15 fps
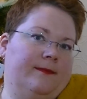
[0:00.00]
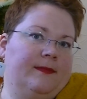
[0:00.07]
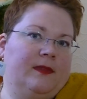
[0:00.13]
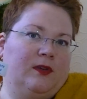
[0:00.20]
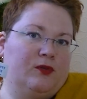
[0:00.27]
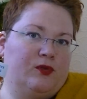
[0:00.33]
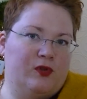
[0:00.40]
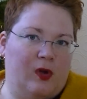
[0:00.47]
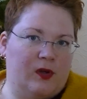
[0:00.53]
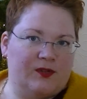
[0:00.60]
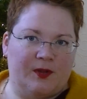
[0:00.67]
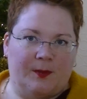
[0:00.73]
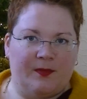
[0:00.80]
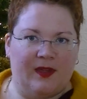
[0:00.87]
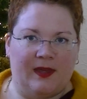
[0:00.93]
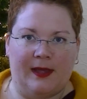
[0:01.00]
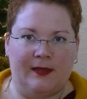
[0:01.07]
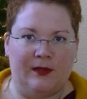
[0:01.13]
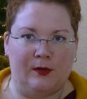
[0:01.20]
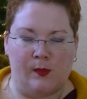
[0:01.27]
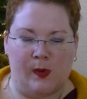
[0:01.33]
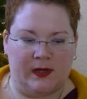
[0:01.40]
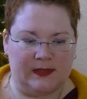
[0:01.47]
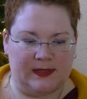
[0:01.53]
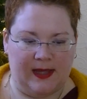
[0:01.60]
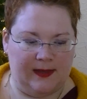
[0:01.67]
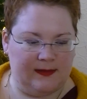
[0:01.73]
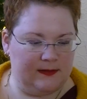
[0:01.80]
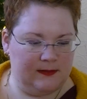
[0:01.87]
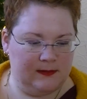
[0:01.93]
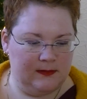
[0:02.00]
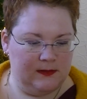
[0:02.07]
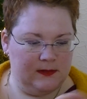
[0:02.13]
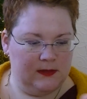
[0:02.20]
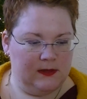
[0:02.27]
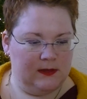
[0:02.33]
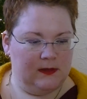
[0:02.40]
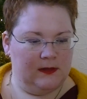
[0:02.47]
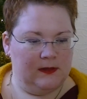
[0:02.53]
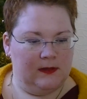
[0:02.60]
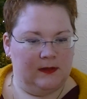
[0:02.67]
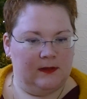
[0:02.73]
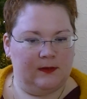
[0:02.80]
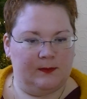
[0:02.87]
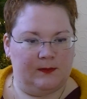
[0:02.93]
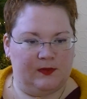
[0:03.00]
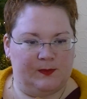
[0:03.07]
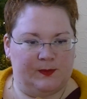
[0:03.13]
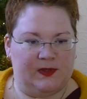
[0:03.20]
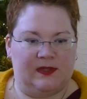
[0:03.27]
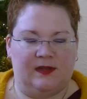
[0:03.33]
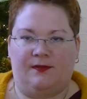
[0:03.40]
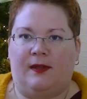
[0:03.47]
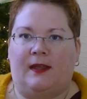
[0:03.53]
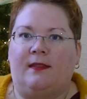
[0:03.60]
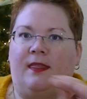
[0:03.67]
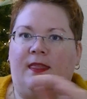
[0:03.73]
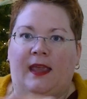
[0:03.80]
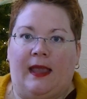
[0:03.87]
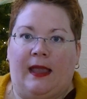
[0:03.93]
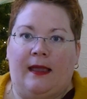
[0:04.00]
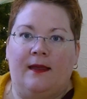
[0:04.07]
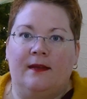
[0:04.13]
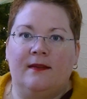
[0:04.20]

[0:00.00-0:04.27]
you saw something and you want that specific thing